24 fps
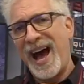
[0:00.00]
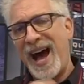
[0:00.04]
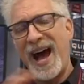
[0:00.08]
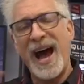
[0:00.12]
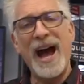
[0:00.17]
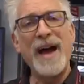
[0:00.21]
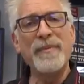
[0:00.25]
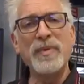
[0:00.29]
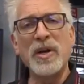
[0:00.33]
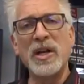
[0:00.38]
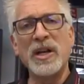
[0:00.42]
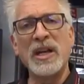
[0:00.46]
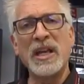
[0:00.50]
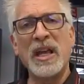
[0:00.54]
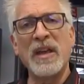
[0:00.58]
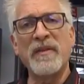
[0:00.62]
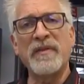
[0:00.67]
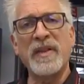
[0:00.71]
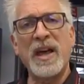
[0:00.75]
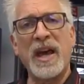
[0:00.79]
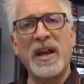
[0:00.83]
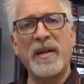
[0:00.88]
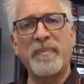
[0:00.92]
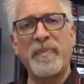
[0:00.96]
I'm gonna
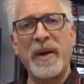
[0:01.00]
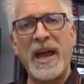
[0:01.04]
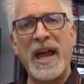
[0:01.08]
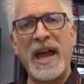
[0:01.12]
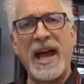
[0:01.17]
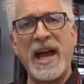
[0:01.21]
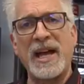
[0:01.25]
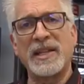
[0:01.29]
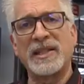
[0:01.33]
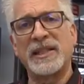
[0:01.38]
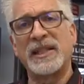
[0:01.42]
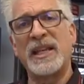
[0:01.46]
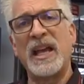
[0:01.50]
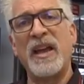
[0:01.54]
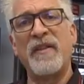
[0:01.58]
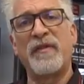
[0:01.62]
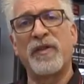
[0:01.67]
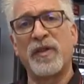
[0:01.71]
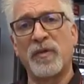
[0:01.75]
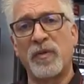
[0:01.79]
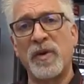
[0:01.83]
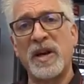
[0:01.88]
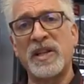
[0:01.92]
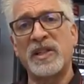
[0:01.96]
give that a pass
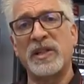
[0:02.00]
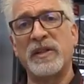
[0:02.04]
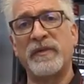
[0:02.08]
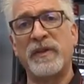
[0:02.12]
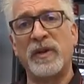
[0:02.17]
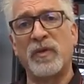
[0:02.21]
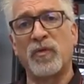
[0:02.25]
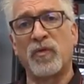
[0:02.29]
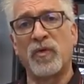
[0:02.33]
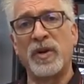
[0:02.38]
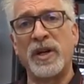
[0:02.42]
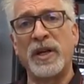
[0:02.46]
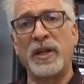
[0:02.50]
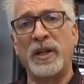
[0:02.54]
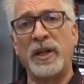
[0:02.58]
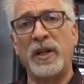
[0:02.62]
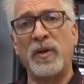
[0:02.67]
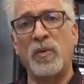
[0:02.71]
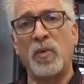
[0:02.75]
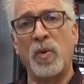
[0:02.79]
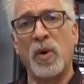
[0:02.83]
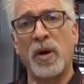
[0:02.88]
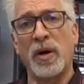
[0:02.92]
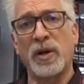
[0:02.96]
if the rest of it really
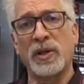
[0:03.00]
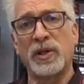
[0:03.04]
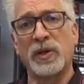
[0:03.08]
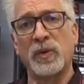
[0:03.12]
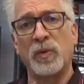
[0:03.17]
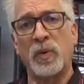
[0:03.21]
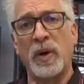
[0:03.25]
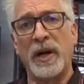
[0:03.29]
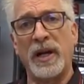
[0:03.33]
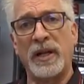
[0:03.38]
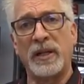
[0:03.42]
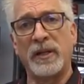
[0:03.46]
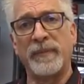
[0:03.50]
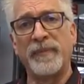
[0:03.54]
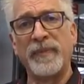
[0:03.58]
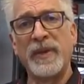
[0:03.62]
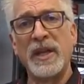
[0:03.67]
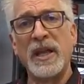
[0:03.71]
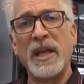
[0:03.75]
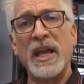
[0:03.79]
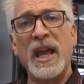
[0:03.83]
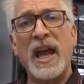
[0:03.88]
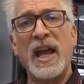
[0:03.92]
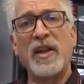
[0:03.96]
works well.
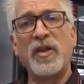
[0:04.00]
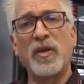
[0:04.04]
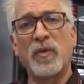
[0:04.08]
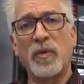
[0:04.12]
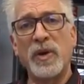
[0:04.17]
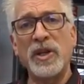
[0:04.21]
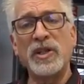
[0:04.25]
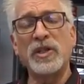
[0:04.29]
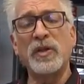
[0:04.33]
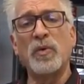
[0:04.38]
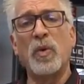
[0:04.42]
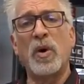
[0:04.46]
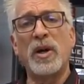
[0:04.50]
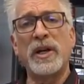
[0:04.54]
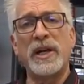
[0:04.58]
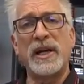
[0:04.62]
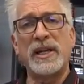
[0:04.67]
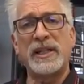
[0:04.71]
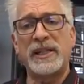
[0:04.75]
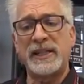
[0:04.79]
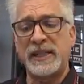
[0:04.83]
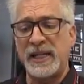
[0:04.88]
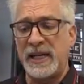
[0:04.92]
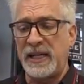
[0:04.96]
And the reason why
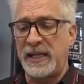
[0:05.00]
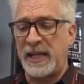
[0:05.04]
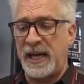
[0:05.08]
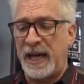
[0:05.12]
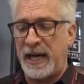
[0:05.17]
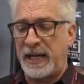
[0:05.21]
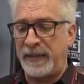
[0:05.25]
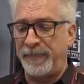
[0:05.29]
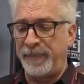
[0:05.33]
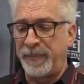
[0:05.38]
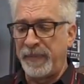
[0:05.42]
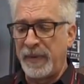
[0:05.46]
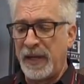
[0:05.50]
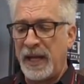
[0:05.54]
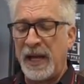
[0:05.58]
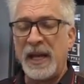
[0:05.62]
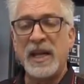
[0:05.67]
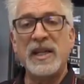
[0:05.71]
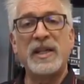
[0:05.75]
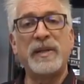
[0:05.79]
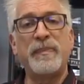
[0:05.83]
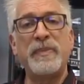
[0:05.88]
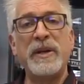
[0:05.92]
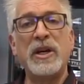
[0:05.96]
I say that
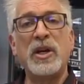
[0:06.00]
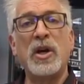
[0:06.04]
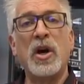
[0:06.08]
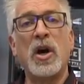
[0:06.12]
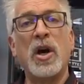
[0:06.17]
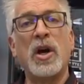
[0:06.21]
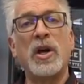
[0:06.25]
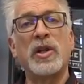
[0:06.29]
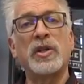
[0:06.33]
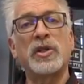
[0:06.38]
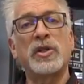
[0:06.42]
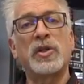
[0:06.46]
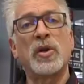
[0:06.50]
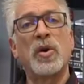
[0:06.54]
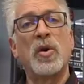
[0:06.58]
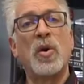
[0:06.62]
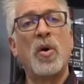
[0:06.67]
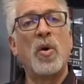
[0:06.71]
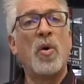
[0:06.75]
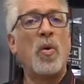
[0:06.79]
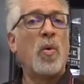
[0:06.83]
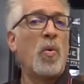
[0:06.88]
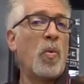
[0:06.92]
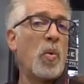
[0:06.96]
is because
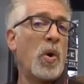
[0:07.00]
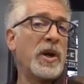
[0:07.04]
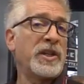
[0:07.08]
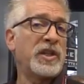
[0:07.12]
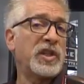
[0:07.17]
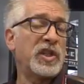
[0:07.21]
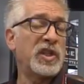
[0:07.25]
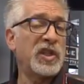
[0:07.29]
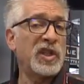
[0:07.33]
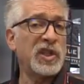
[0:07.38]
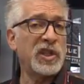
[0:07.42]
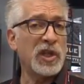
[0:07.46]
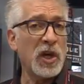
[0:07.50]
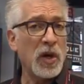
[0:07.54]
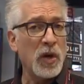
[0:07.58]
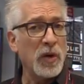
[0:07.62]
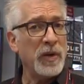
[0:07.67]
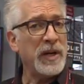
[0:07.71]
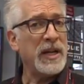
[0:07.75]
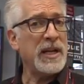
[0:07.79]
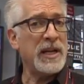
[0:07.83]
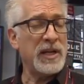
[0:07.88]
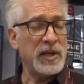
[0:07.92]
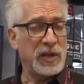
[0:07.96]
what
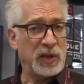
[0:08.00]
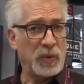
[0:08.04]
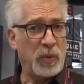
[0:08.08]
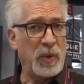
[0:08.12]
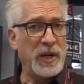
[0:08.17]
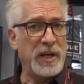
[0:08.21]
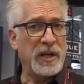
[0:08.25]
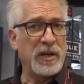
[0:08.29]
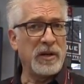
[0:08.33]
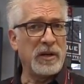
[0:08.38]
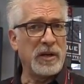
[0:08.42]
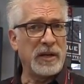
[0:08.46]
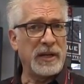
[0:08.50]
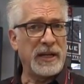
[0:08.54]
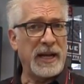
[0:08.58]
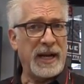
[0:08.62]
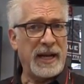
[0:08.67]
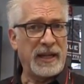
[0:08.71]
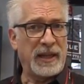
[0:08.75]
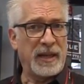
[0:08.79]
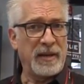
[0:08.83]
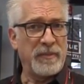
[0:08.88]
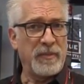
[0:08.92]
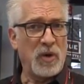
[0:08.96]
Sony is weak on
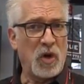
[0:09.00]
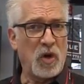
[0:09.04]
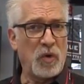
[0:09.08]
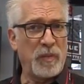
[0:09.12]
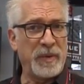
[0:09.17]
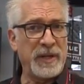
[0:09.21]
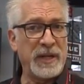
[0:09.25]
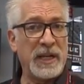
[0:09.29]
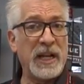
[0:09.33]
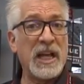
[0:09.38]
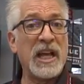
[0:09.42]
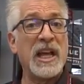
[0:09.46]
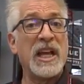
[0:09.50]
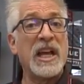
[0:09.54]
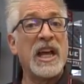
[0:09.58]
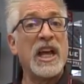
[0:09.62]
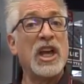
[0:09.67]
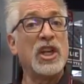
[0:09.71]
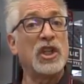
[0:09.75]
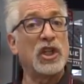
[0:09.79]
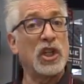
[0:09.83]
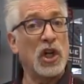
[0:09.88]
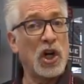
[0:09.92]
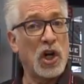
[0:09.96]
at the moment
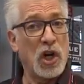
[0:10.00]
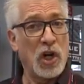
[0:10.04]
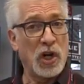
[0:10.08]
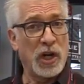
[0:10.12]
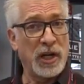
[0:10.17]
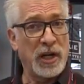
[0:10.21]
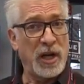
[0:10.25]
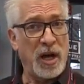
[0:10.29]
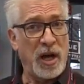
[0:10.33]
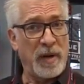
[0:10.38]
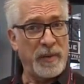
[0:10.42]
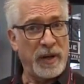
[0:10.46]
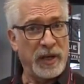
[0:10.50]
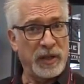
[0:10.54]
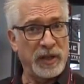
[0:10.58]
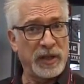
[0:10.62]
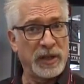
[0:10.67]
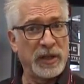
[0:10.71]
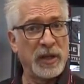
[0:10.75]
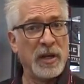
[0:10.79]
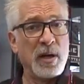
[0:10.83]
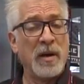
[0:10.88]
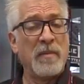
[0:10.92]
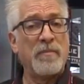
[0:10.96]
is
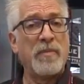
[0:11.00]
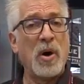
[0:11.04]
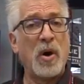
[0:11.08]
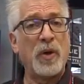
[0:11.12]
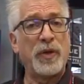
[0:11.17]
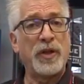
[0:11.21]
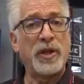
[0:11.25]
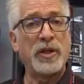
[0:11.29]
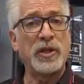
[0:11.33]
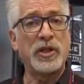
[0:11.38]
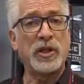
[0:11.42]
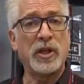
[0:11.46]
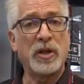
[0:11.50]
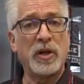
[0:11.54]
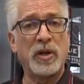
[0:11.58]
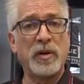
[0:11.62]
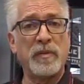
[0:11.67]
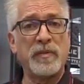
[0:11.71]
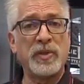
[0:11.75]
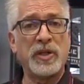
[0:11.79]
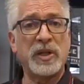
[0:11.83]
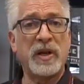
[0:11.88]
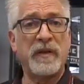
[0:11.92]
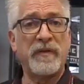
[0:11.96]
ergonomics, both in
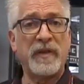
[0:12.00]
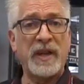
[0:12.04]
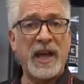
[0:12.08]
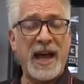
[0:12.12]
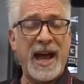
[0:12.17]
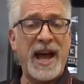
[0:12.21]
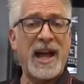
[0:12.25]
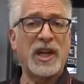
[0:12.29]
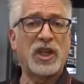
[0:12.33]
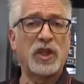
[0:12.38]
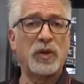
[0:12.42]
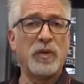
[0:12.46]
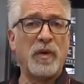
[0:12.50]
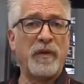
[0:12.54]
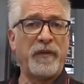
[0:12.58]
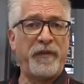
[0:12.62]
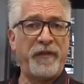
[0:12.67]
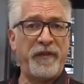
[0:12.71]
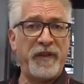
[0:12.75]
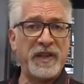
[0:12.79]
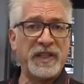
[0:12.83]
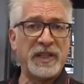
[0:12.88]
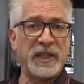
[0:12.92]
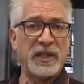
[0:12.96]
terms of the actual
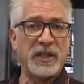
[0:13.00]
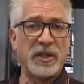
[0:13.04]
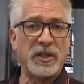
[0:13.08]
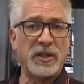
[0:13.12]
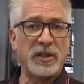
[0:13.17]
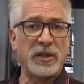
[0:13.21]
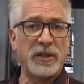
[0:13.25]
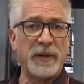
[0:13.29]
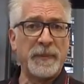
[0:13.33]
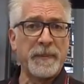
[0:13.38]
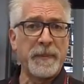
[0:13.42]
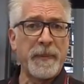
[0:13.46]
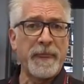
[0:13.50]
physical